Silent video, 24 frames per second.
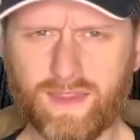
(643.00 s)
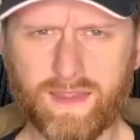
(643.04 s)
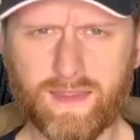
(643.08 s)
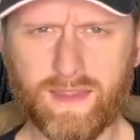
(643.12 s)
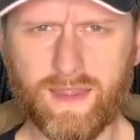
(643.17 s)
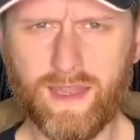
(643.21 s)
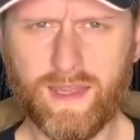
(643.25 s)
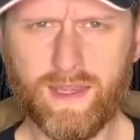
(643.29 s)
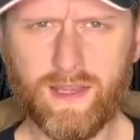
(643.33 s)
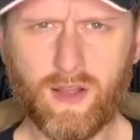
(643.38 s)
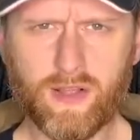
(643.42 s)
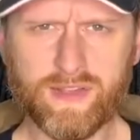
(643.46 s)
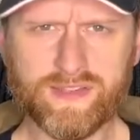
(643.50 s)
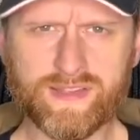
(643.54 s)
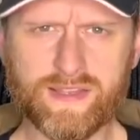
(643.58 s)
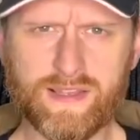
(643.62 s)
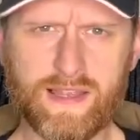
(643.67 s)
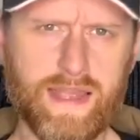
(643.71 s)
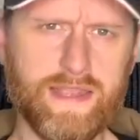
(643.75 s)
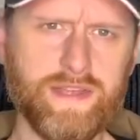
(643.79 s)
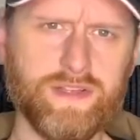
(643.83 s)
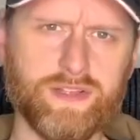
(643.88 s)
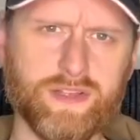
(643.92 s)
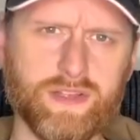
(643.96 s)
in
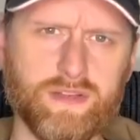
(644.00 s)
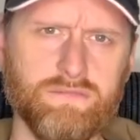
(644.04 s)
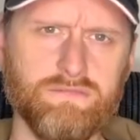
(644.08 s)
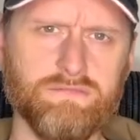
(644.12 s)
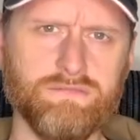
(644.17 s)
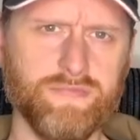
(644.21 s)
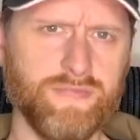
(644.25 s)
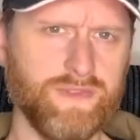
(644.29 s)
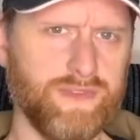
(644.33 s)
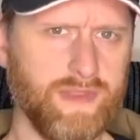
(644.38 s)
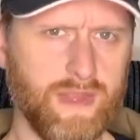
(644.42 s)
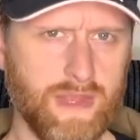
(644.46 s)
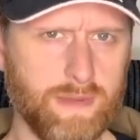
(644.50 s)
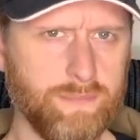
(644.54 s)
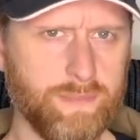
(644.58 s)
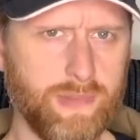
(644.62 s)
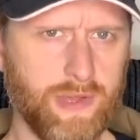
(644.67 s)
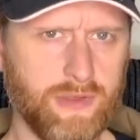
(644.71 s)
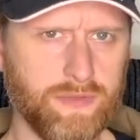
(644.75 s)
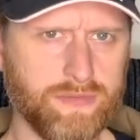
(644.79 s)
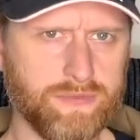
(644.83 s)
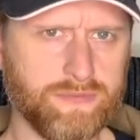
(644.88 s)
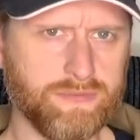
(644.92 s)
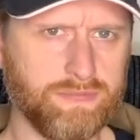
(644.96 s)
isolation they
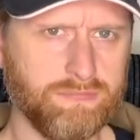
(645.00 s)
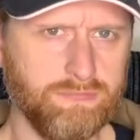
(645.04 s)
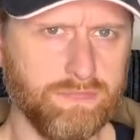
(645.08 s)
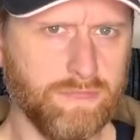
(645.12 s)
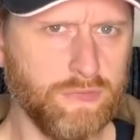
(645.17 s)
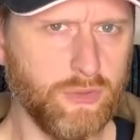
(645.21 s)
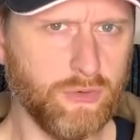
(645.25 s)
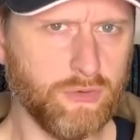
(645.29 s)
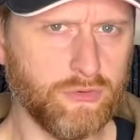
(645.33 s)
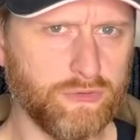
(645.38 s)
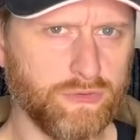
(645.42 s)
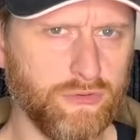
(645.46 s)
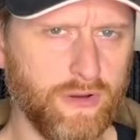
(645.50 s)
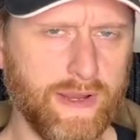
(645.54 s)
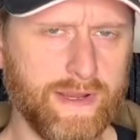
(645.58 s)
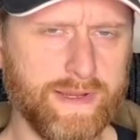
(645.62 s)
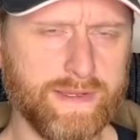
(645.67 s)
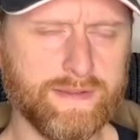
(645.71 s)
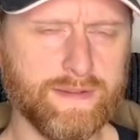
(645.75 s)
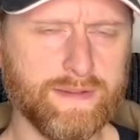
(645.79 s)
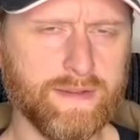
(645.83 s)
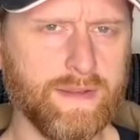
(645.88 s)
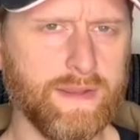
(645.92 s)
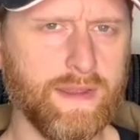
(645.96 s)
both look great.
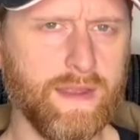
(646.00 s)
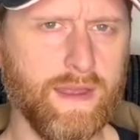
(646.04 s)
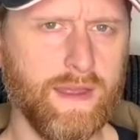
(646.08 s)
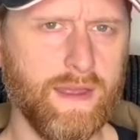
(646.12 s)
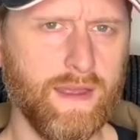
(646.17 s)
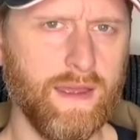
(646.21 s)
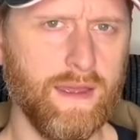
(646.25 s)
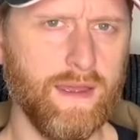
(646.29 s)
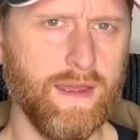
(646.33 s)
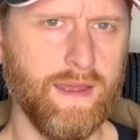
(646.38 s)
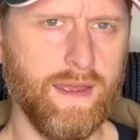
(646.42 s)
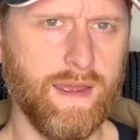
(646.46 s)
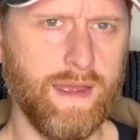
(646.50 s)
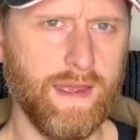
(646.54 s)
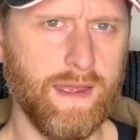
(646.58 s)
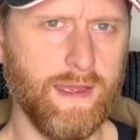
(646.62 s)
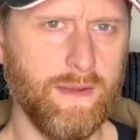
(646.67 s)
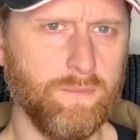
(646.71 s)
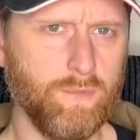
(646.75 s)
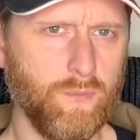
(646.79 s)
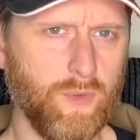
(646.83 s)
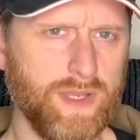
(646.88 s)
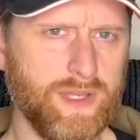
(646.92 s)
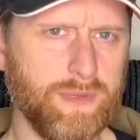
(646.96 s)

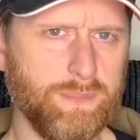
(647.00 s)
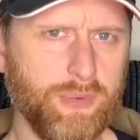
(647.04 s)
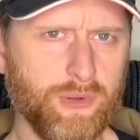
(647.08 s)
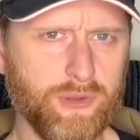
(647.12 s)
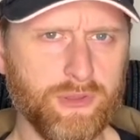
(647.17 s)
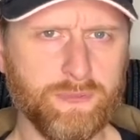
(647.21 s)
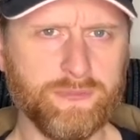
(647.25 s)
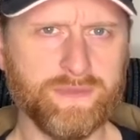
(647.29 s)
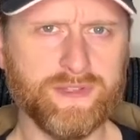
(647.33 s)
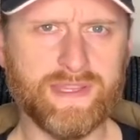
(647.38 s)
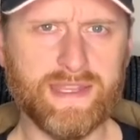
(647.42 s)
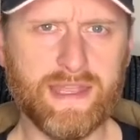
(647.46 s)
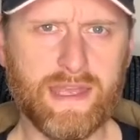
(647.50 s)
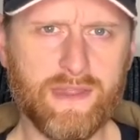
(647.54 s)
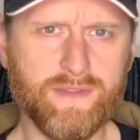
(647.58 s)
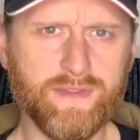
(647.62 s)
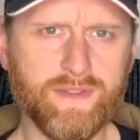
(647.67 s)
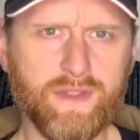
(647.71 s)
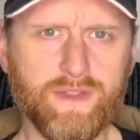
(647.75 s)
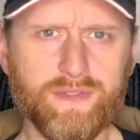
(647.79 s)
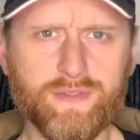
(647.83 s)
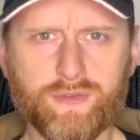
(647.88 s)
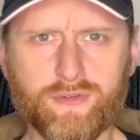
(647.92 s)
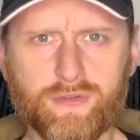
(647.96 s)
When you put them
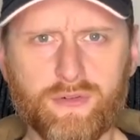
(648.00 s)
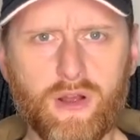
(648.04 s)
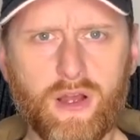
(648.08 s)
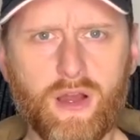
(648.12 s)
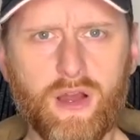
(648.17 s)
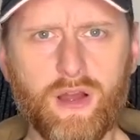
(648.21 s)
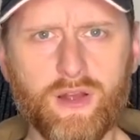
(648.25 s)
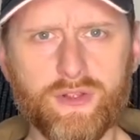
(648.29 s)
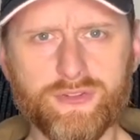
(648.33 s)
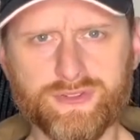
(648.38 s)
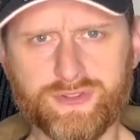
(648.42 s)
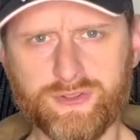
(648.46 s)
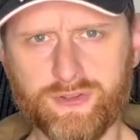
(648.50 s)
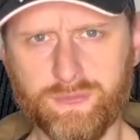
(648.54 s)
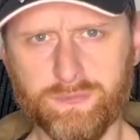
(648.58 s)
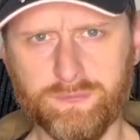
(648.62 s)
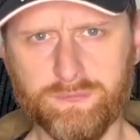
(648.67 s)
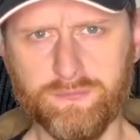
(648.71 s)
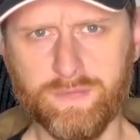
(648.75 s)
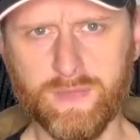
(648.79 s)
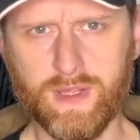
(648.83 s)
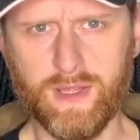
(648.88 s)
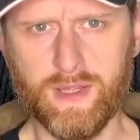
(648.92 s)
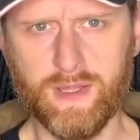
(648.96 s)
together, there are
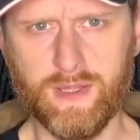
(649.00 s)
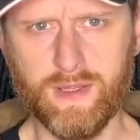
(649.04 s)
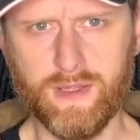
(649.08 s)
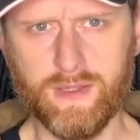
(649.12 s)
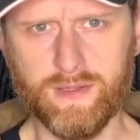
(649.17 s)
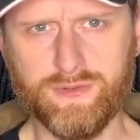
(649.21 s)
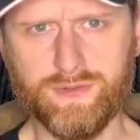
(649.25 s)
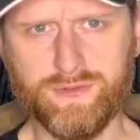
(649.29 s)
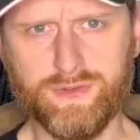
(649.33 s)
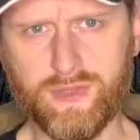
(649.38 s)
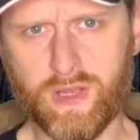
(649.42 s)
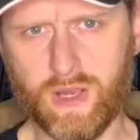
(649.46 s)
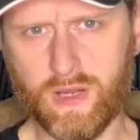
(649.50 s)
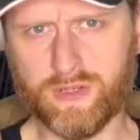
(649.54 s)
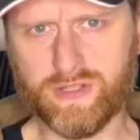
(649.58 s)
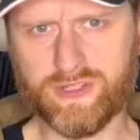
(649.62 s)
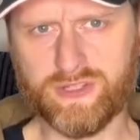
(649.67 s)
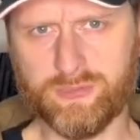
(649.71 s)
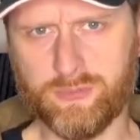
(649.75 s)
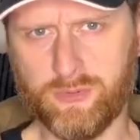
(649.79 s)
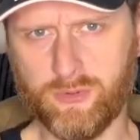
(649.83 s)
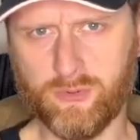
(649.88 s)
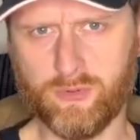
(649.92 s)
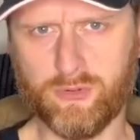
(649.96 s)
some
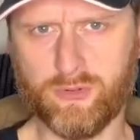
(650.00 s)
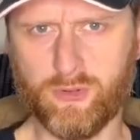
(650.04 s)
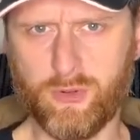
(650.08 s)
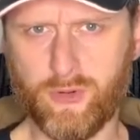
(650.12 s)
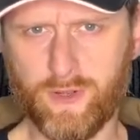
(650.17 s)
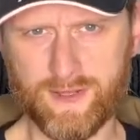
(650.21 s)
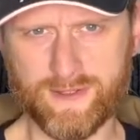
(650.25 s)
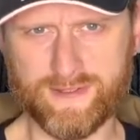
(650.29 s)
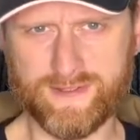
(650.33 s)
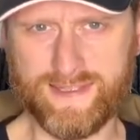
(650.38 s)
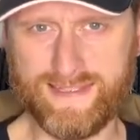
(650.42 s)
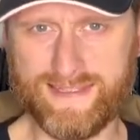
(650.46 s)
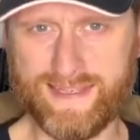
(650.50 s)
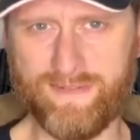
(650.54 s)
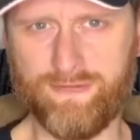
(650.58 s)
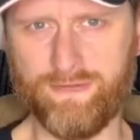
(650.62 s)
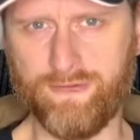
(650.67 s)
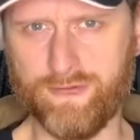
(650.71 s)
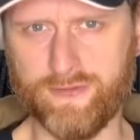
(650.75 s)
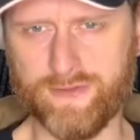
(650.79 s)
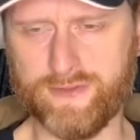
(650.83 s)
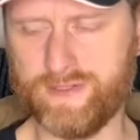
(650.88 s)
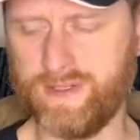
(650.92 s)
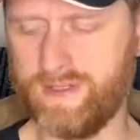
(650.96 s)
noticeable quality
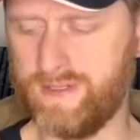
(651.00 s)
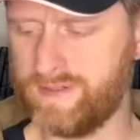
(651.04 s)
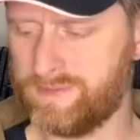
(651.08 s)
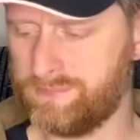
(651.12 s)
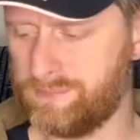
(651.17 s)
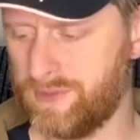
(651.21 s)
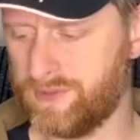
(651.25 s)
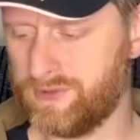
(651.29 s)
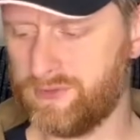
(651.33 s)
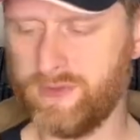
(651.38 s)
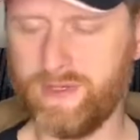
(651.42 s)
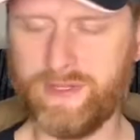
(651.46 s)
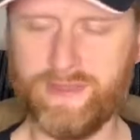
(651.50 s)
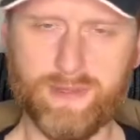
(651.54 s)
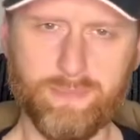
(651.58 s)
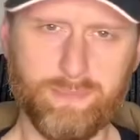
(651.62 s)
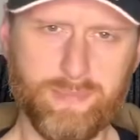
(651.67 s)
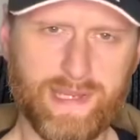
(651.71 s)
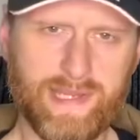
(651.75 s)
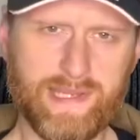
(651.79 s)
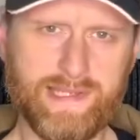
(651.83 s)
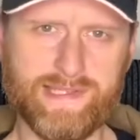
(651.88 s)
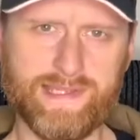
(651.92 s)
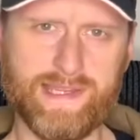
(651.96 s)
differences between the
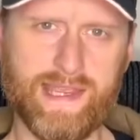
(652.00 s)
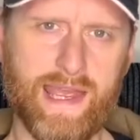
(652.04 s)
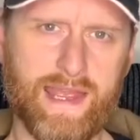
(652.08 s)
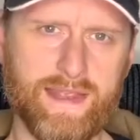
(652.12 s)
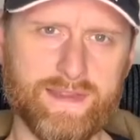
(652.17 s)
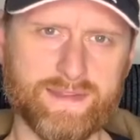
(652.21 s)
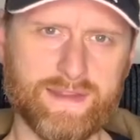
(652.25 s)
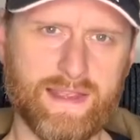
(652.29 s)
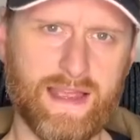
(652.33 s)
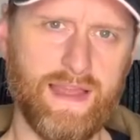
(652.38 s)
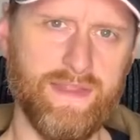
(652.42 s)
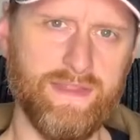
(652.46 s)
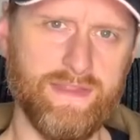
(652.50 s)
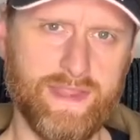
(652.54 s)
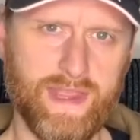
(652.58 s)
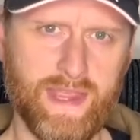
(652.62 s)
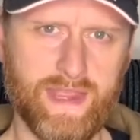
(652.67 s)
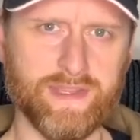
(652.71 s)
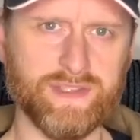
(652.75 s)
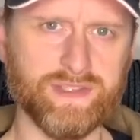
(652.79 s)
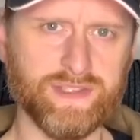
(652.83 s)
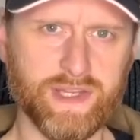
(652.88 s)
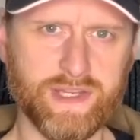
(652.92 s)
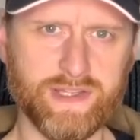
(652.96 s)
PTS and the
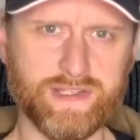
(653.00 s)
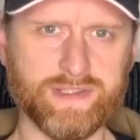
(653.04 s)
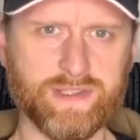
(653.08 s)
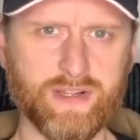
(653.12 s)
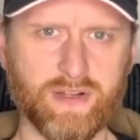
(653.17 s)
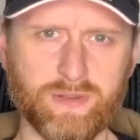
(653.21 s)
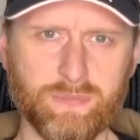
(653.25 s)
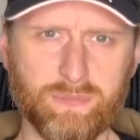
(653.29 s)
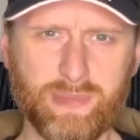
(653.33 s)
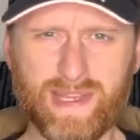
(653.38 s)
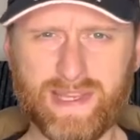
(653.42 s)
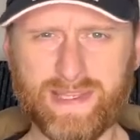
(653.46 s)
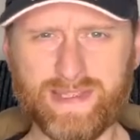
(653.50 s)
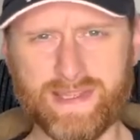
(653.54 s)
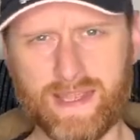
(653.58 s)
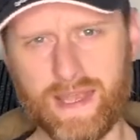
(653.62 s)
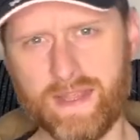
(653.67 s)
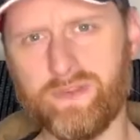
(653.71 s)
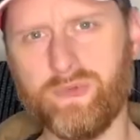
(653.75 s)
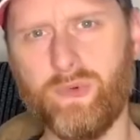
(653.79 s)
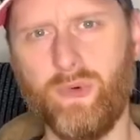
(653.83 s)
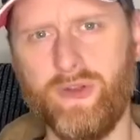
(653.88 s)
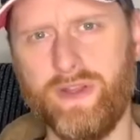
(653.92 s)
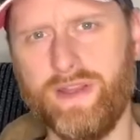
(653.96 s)
ASG stock. The
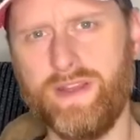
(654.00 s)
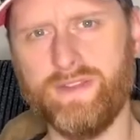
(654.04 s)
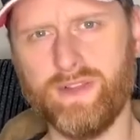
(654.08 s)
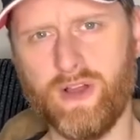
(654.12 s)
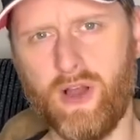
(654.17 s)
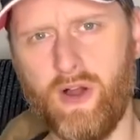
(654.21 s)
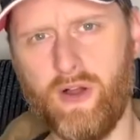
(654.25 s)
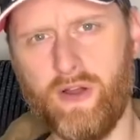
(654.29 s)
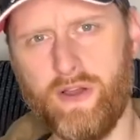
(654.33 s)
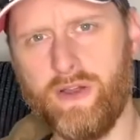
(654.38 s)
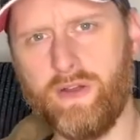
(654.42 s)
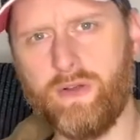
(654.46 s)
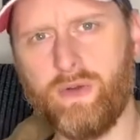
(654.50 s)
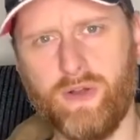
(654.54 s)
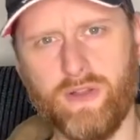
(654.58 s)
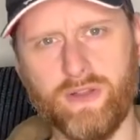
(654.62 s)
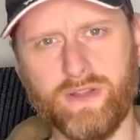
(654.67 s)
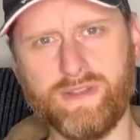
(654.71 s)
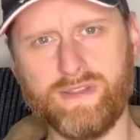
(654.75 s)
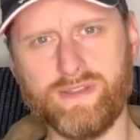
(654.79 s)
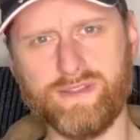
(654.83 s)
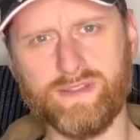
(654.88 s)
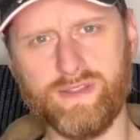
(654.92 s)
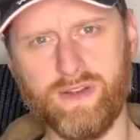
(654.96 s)
PTS one is a higher
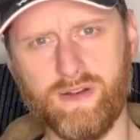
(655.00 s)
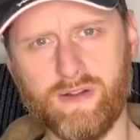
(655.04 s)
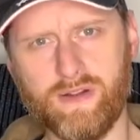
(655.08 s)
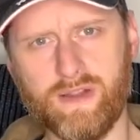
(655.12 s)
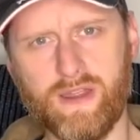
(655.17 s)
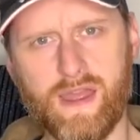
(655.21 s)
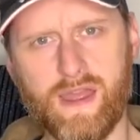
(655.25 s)
quality stock,